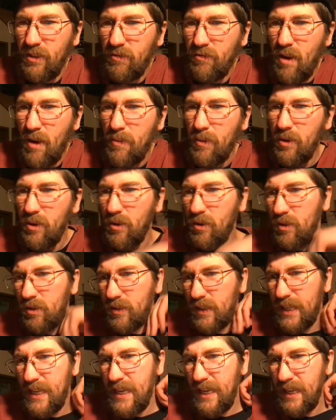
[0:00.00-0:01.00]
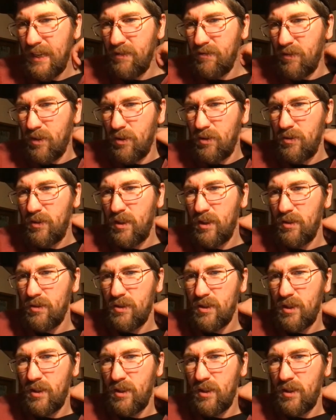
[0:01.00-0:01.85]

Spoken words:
Robert Earl Keen, road goes